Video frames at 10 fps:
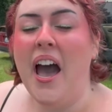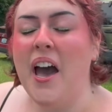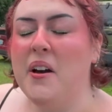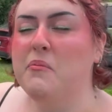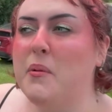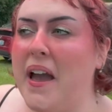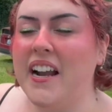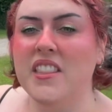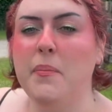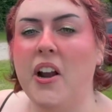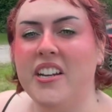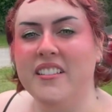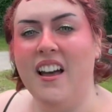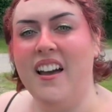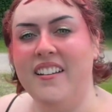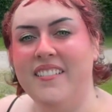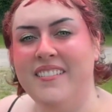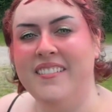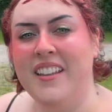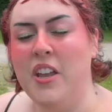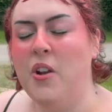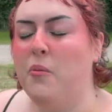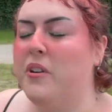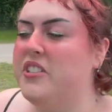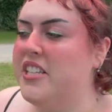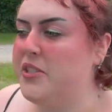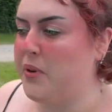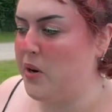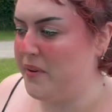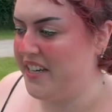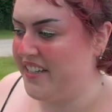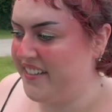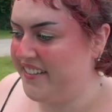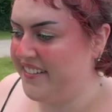We're back in the parking lot. We're disrobing.